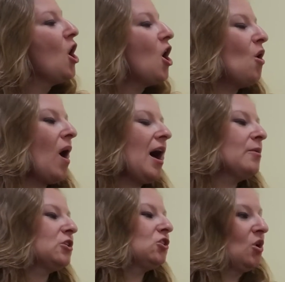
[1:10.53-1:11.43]
Oh, I
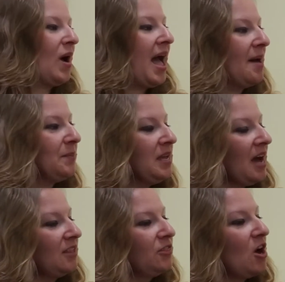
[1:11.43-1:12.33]
was so happy
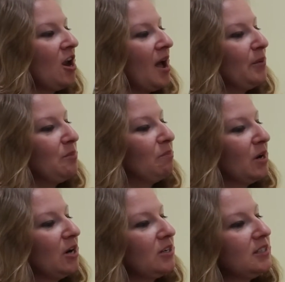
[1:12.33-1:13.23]
I thought I would
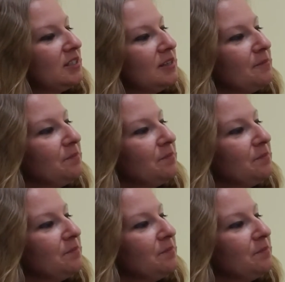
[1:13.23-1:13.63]
burst.